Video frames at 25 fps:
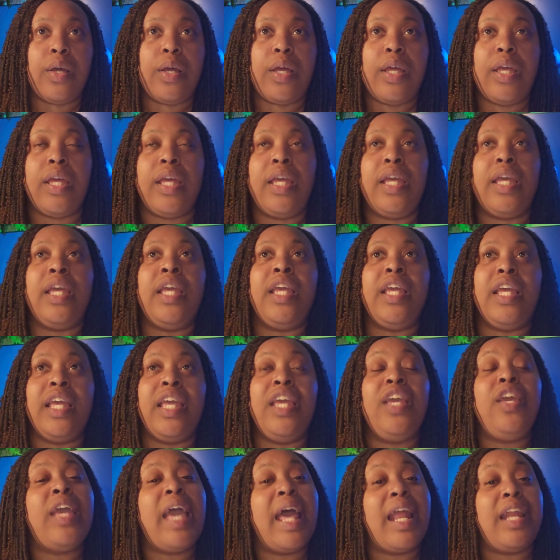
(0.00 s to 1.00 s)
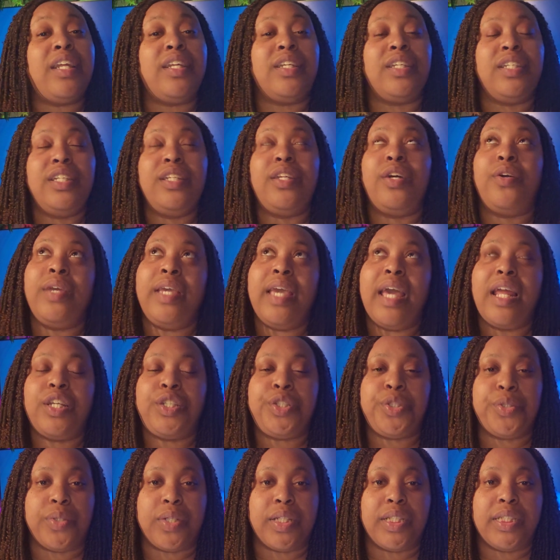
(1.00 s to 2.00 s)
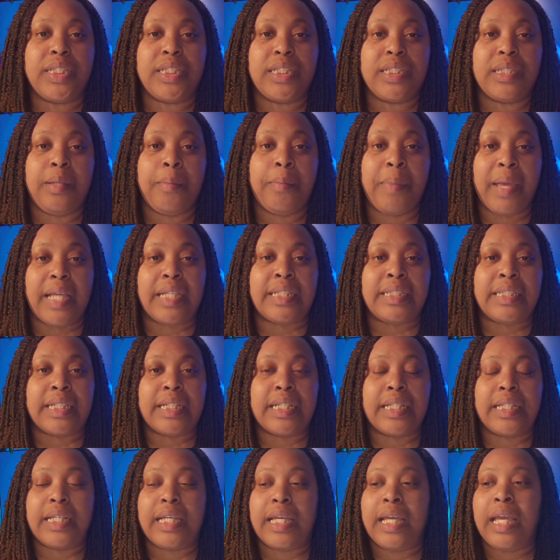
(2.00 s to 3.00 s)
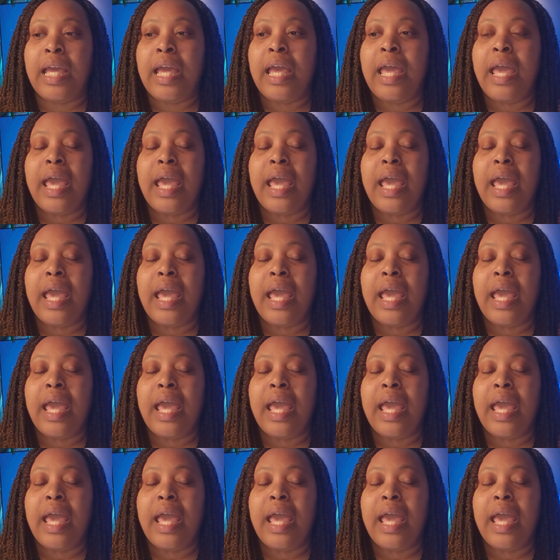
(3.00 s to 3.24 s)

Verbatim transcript: He, he had a, you know, he had a choice, basically.